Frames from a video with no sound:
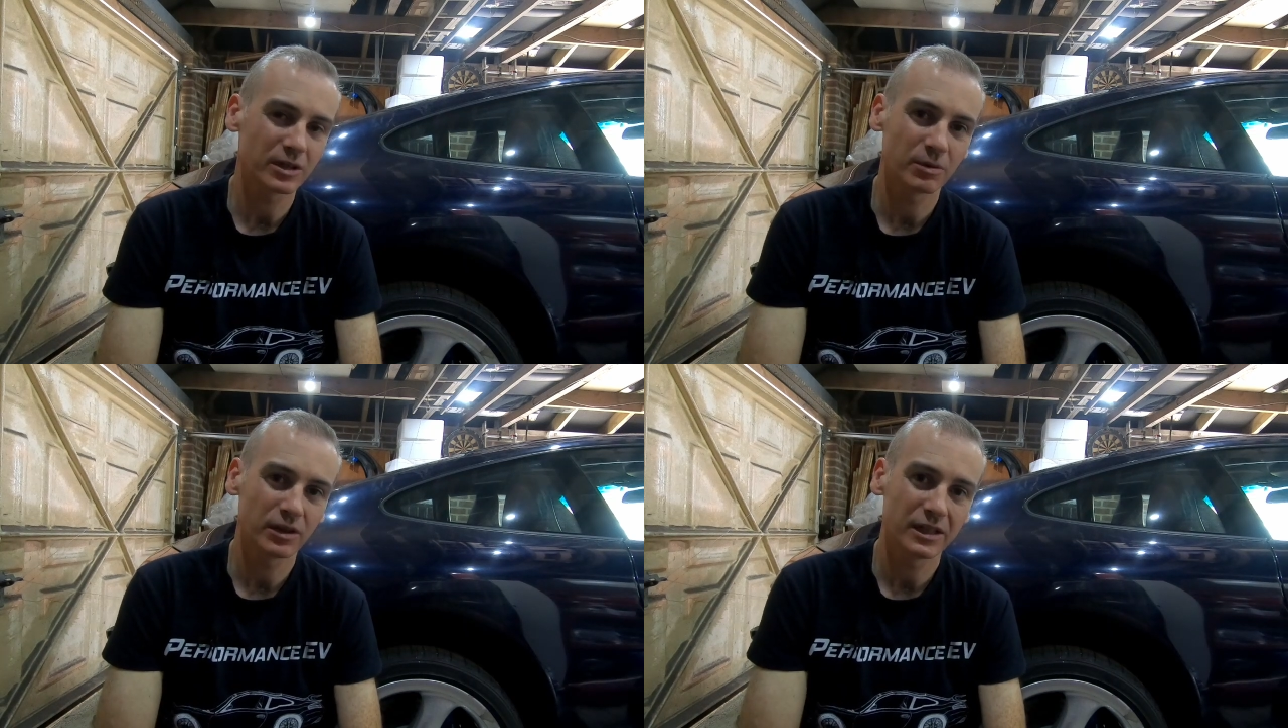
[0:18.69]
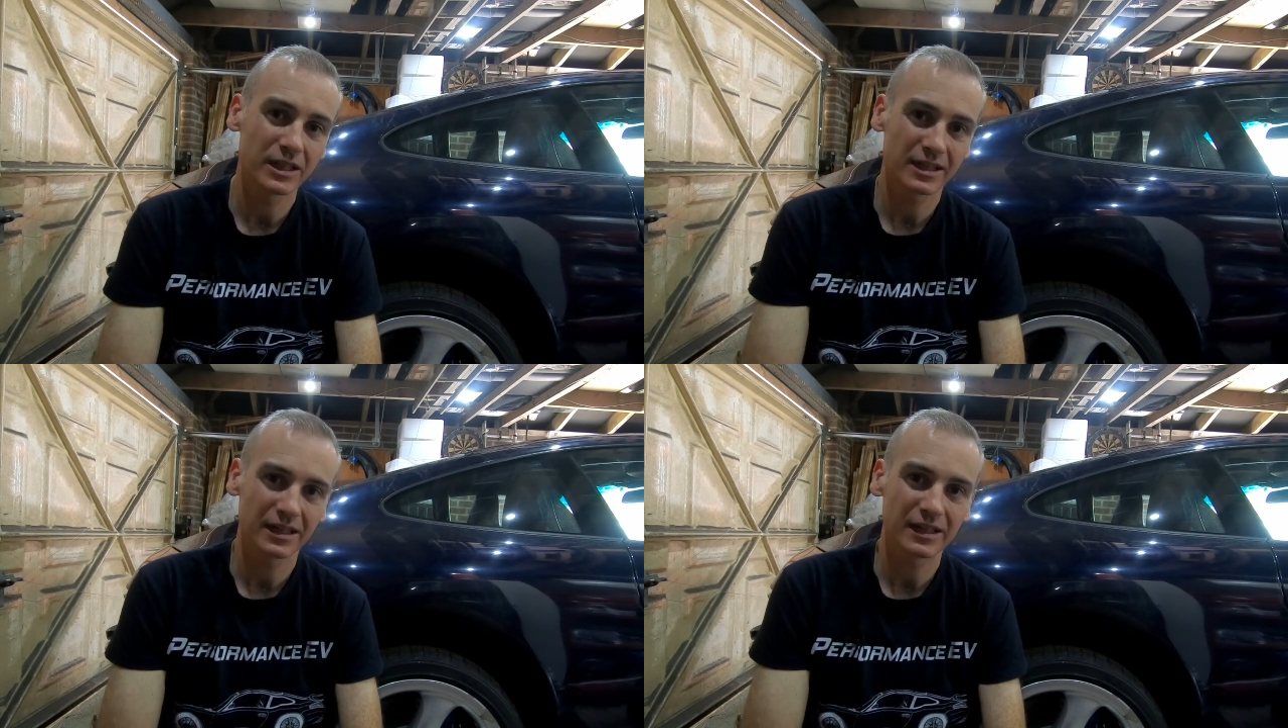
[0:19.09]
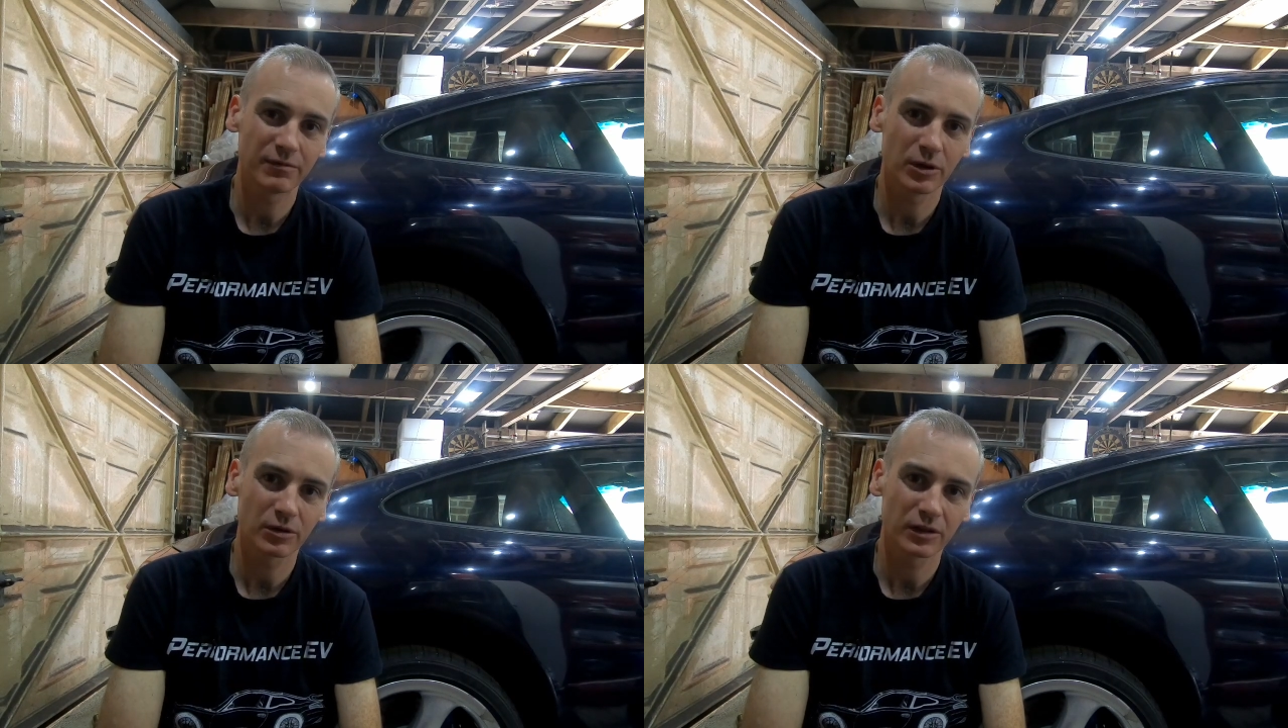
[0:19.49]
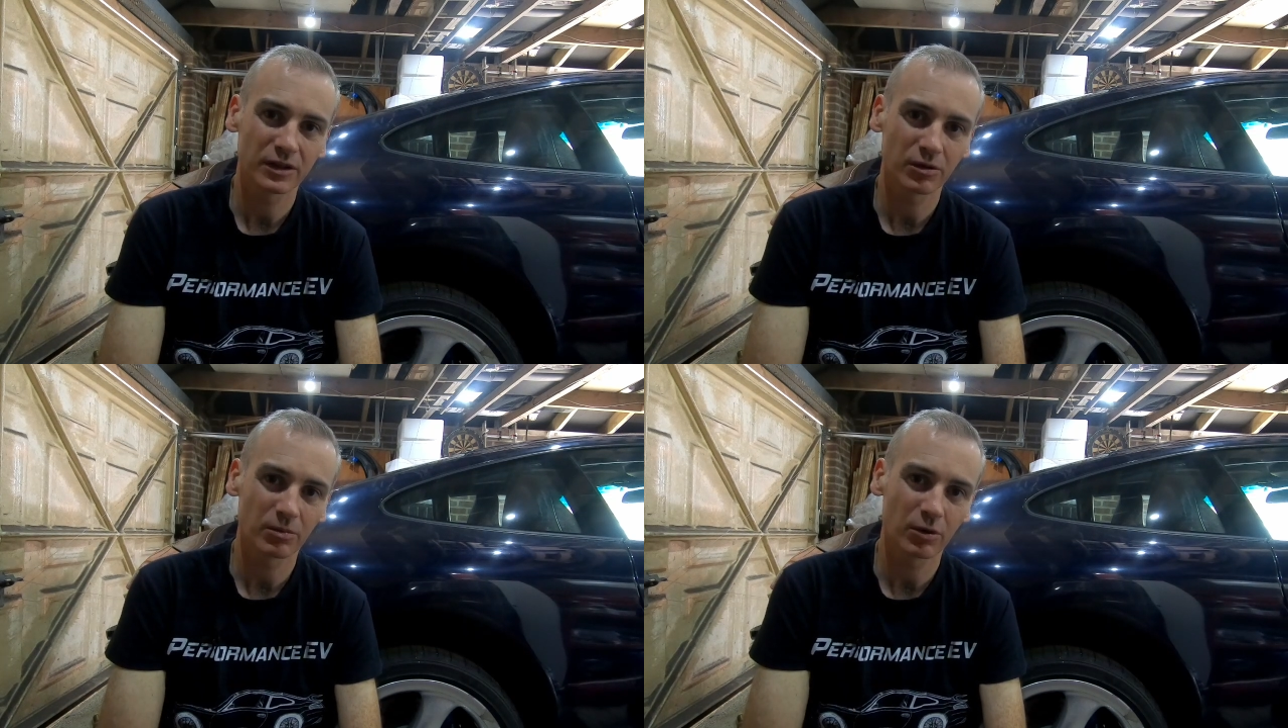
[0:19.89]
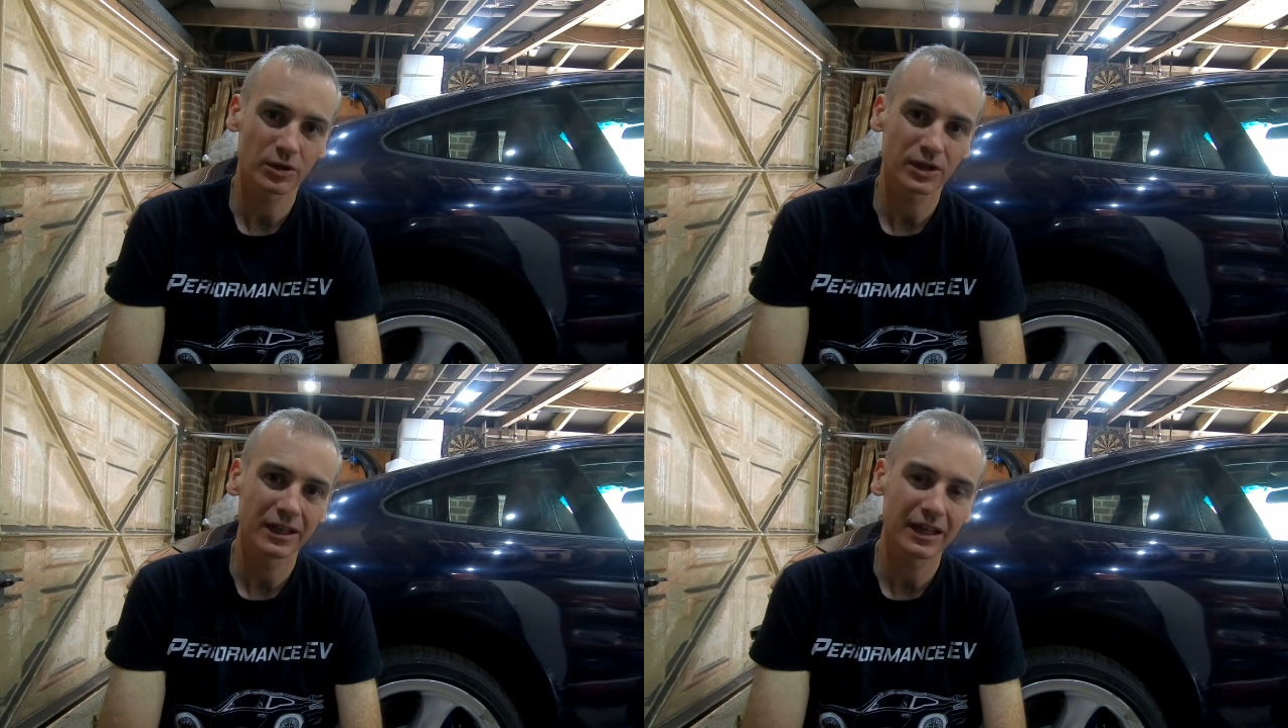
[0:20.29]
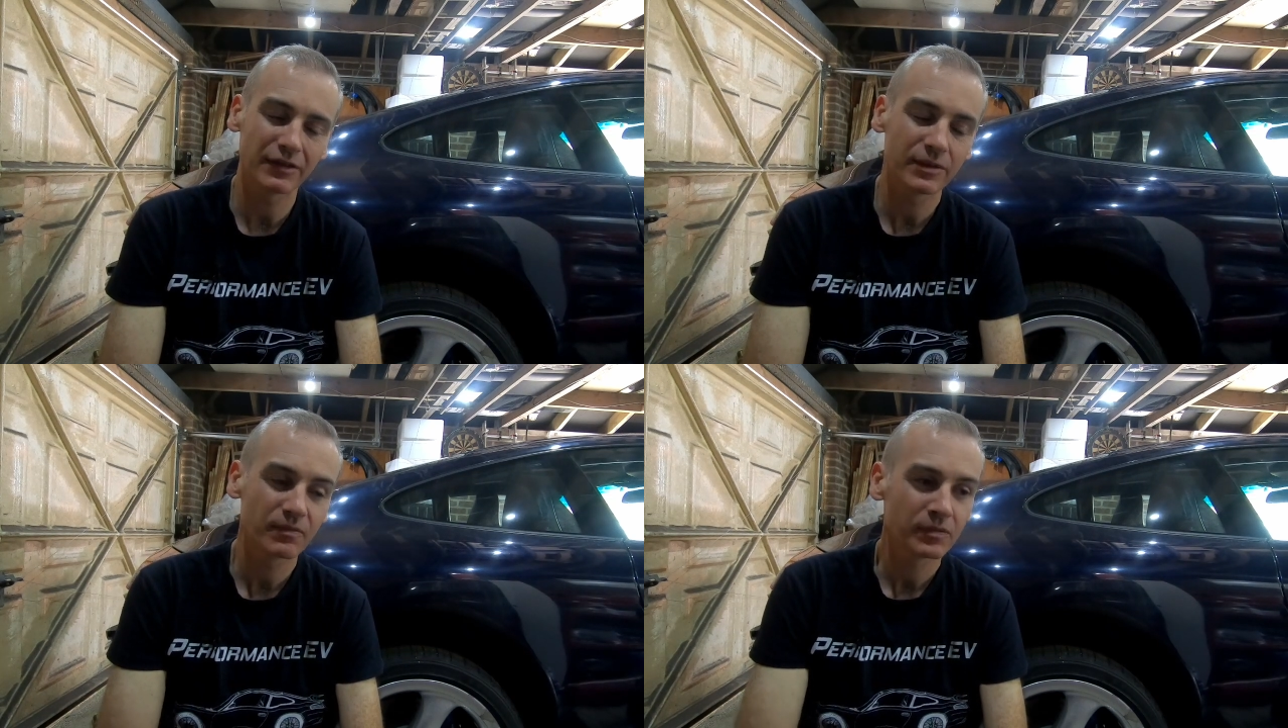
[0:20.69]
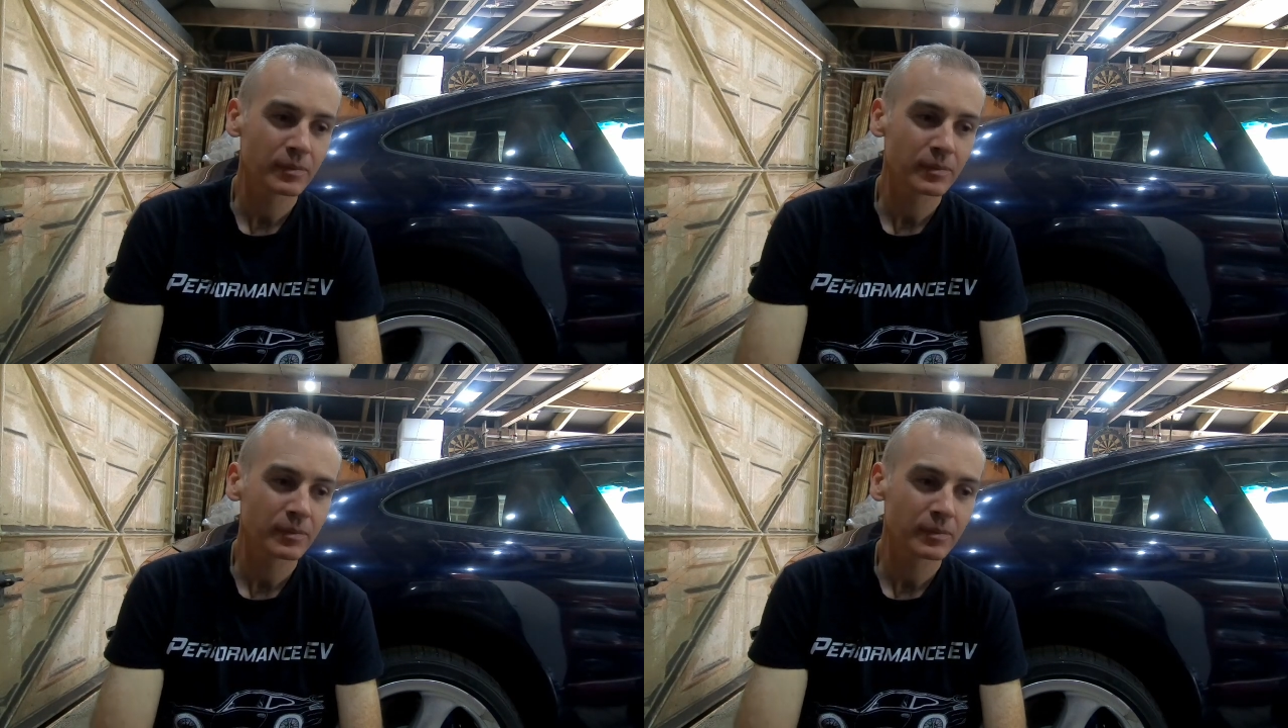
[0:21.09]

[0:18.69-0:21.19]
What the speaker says: to put a Nissan Leaf motor into a Porsche 911,